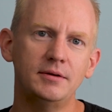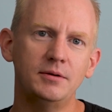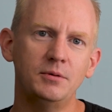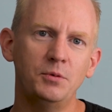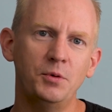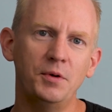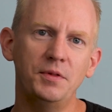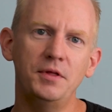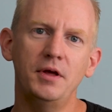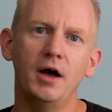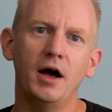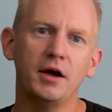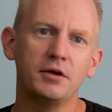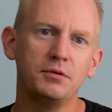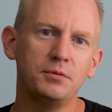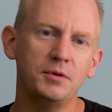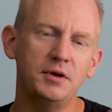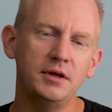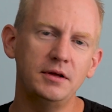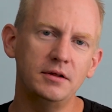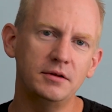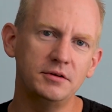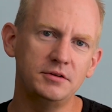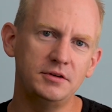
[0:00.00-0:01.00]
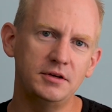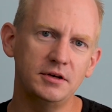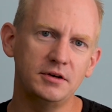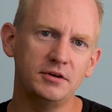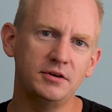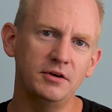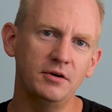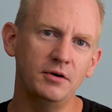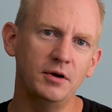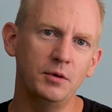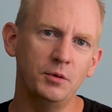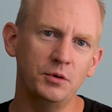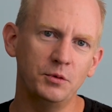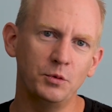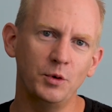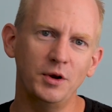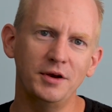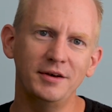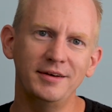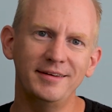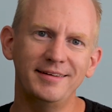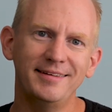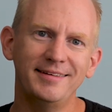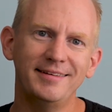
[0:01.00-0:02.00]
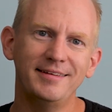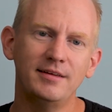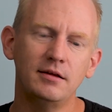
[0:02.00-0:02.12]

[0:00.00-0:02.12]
where the Oxford English Dictionary was written.